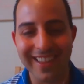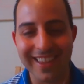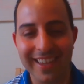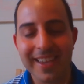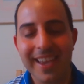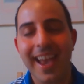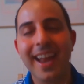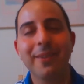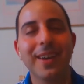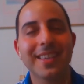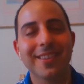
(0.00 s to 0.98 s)
go on the.
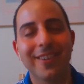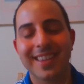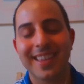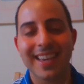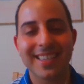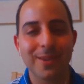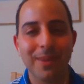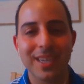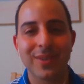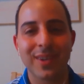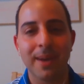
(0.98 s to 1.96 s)
Anyways, Lauren, thanks so
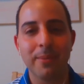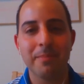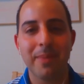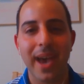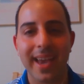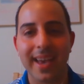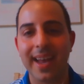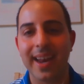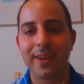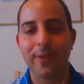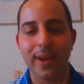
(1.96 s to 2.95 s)
much for coming back
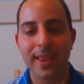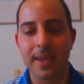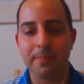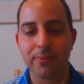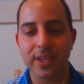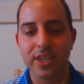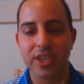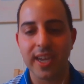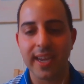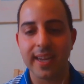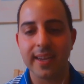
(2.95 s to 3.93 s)
on. I greatly
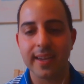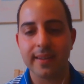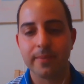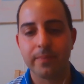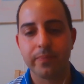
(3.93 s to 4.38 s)
appreciate it.